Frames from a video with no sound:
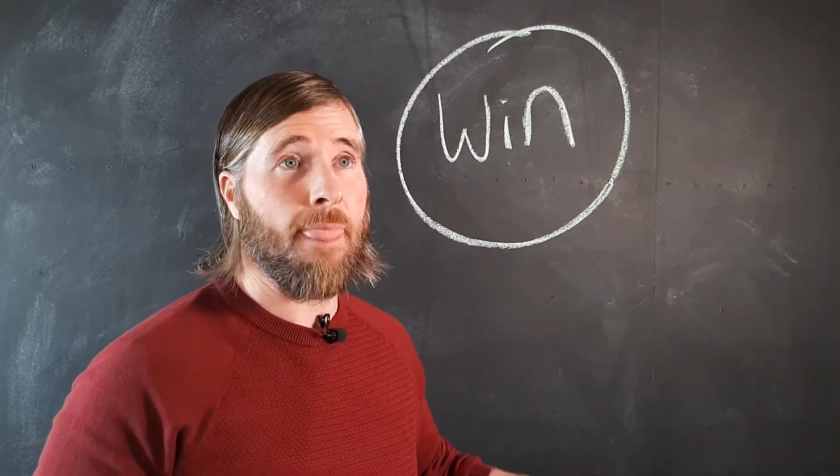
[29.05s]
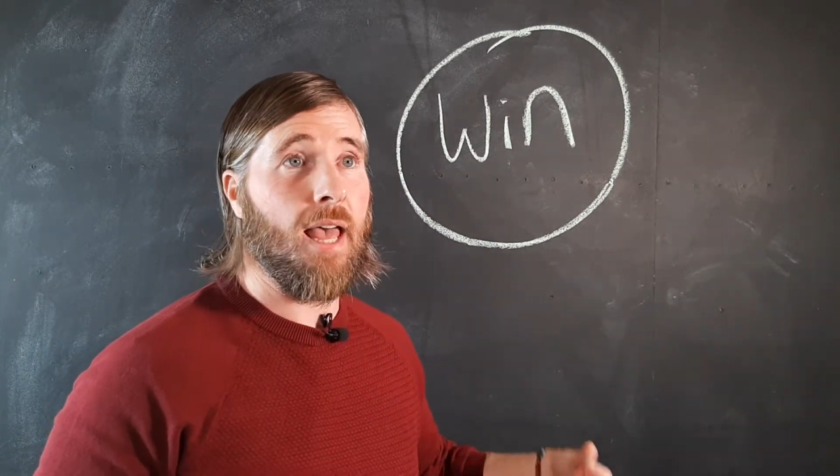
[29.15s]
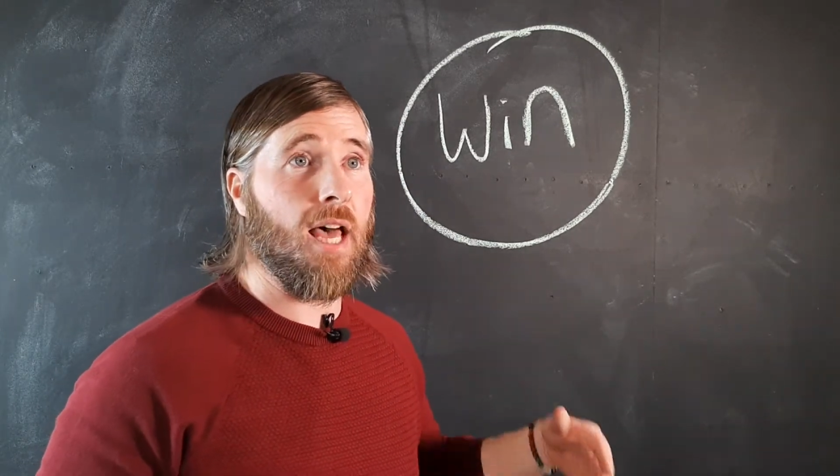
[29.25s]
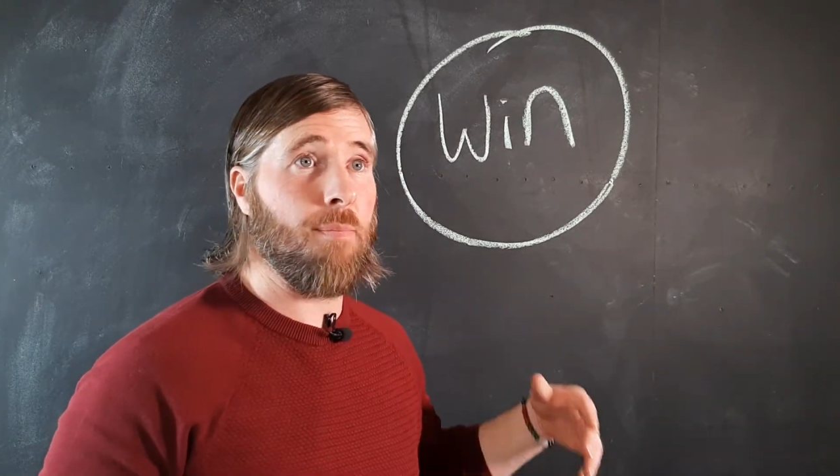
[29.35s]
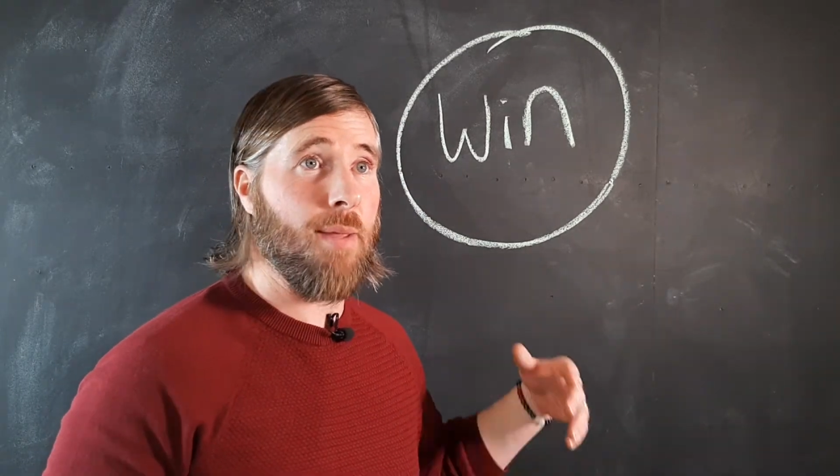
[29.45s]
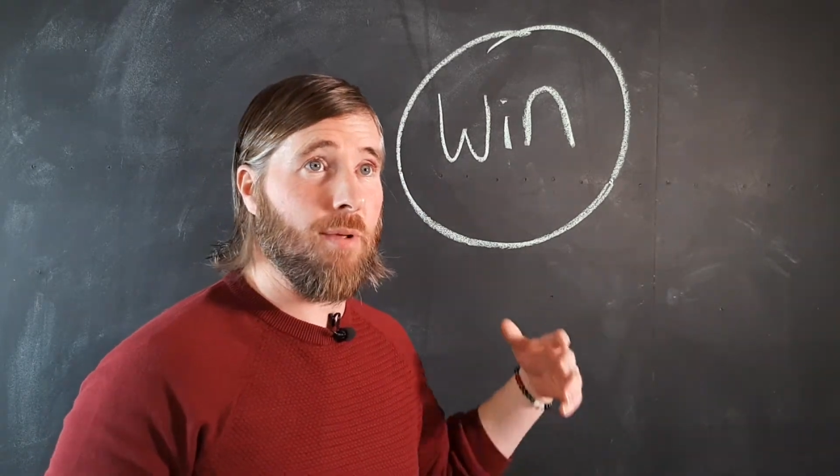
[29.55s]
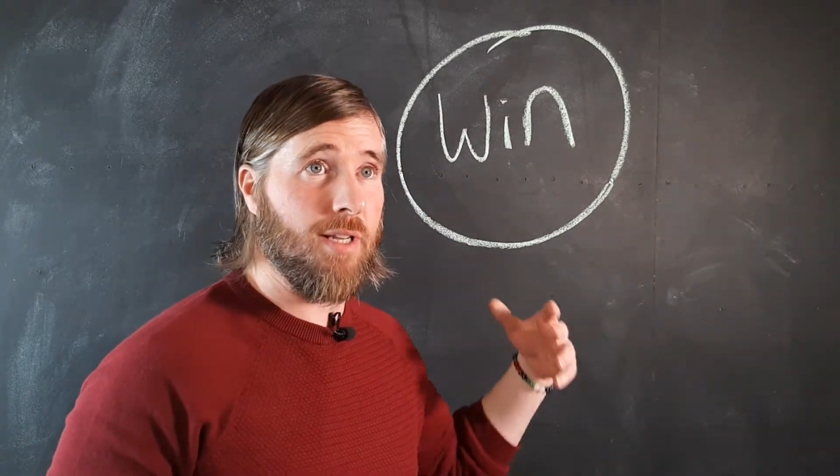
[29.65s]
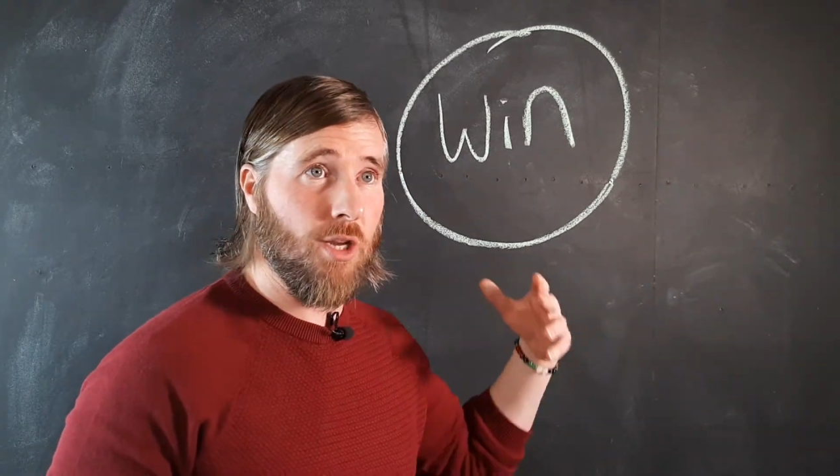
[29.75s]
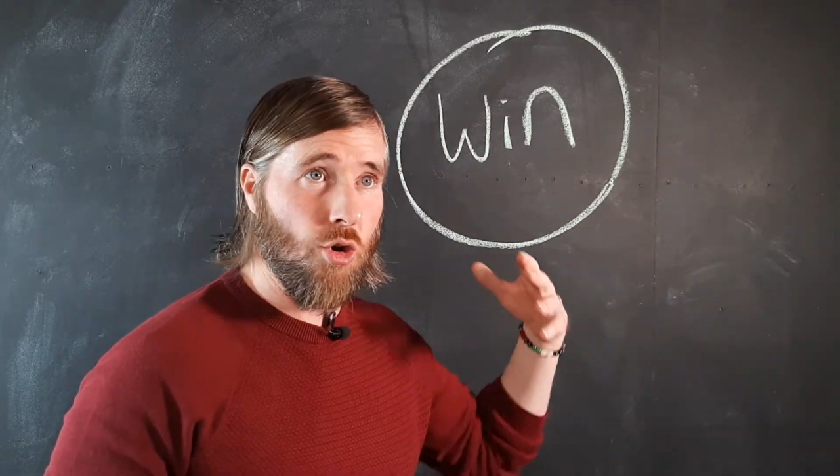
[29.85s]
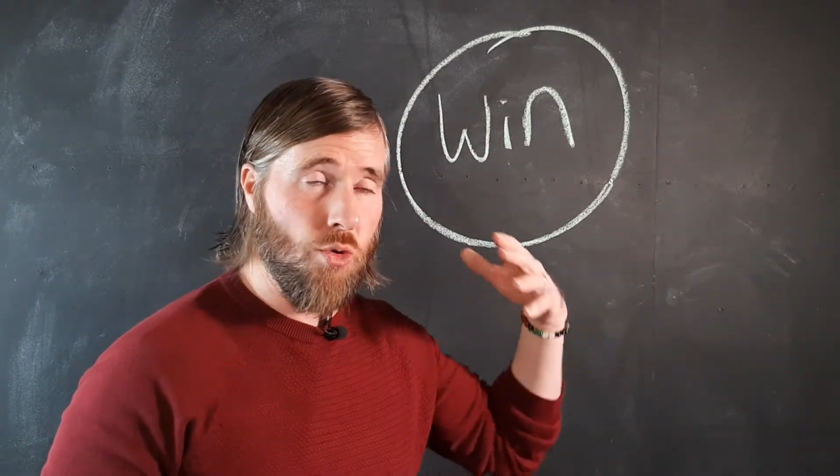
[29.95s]
and people
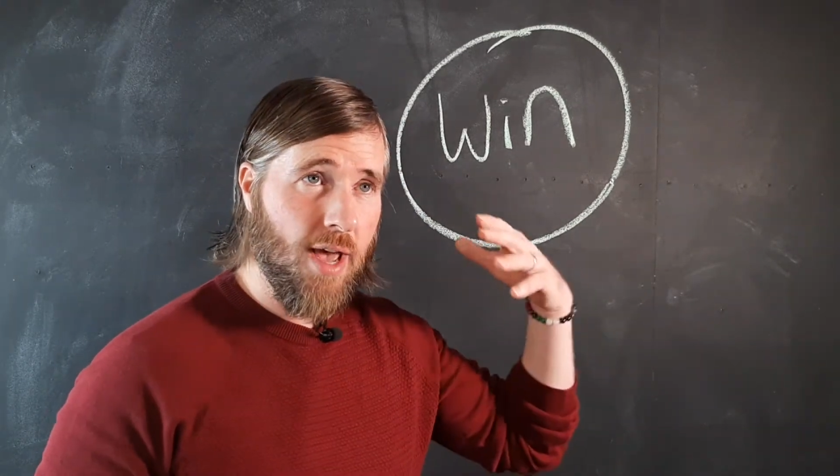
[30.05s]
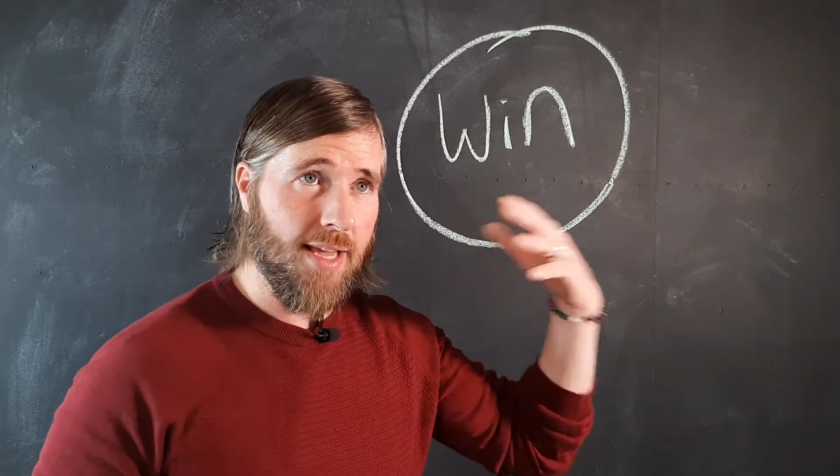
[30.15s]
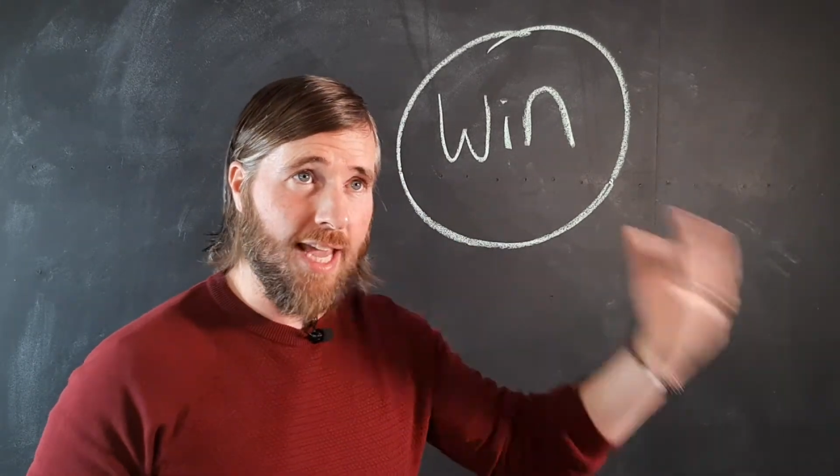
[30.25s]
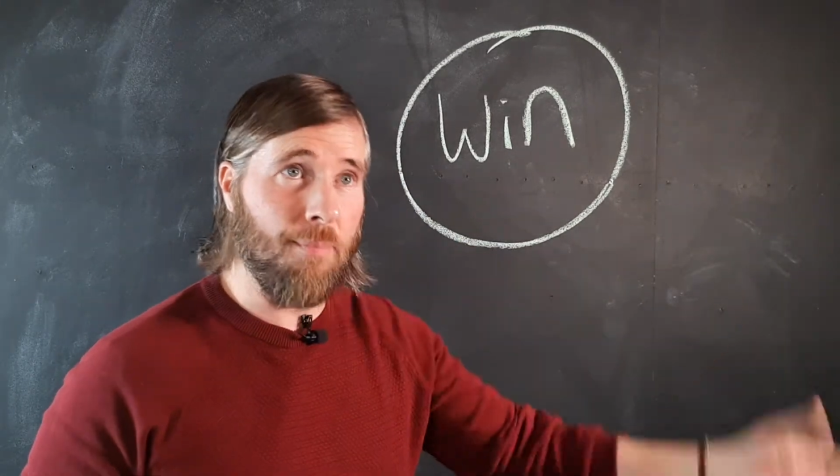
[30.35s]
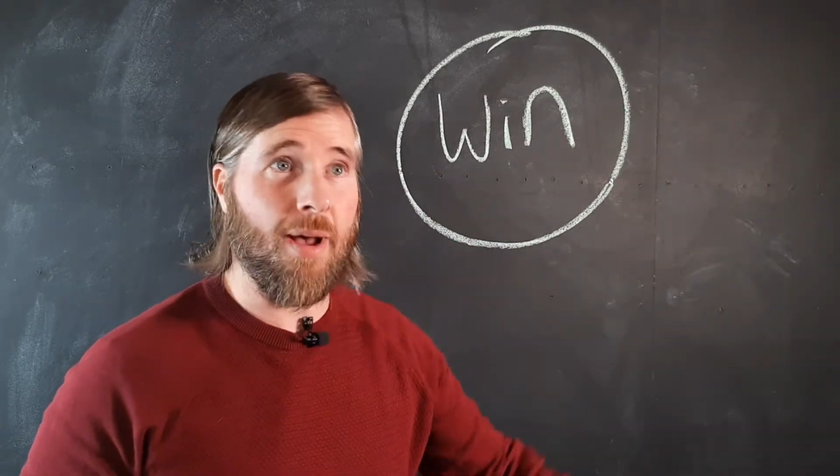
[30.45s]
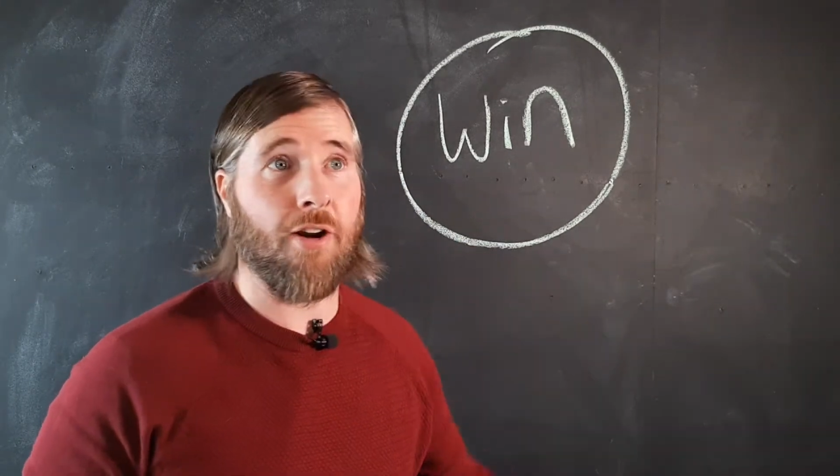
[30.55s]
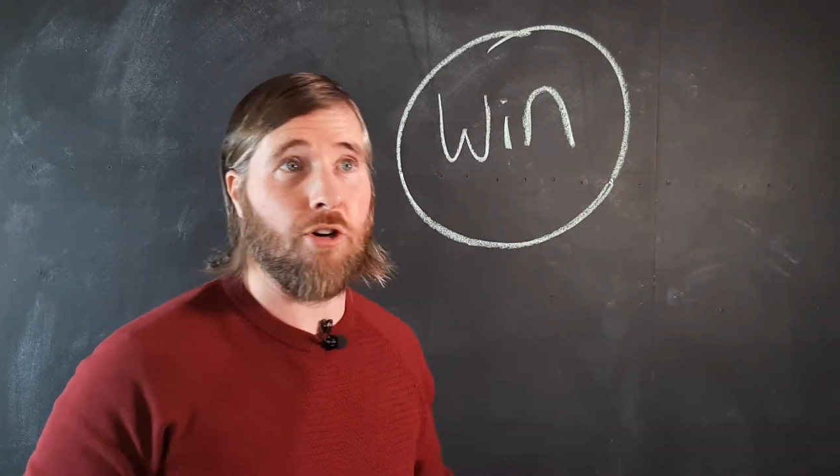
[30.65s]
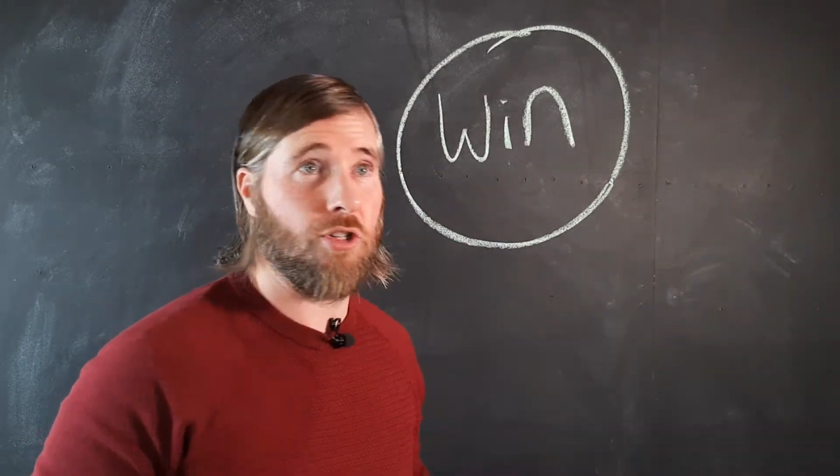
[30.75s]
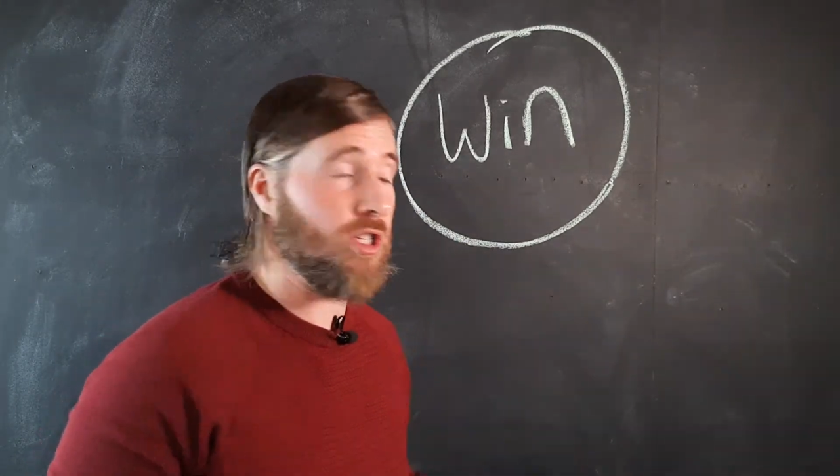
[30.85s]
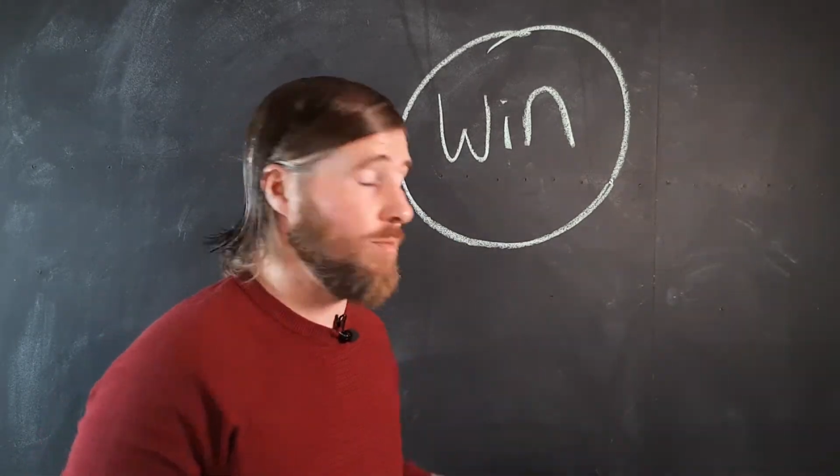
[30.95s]
to get better results,